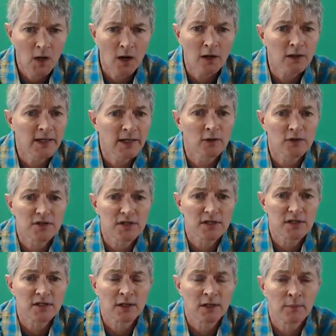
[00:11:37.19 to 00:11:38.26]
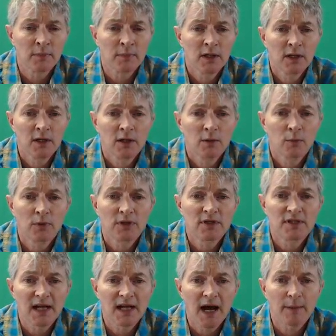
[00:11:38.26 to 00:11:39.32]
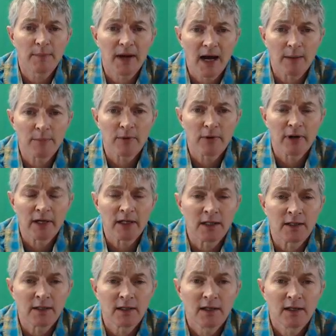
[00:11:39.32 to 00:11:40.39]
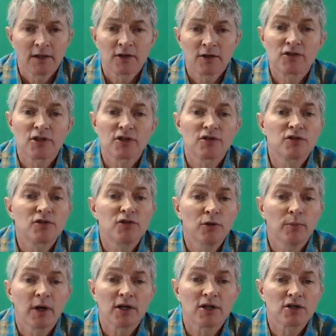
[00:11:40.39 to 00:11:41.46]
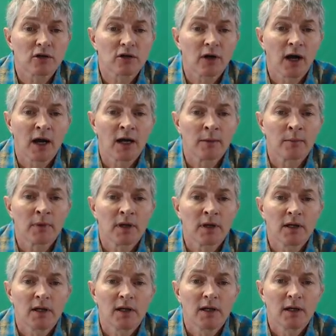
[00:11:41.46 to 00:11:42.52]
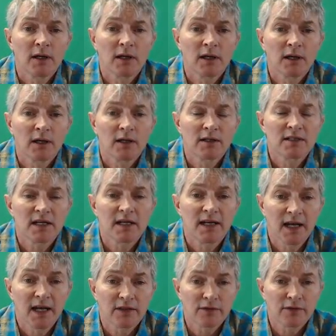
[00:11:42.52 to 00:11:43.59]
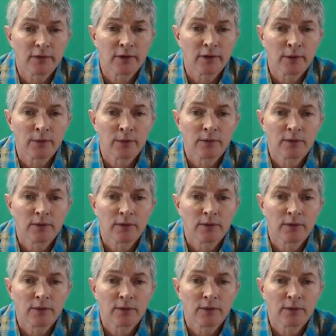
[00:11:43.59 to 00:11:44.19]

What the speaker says: our legal system would stop operating. There's just too much crime to get through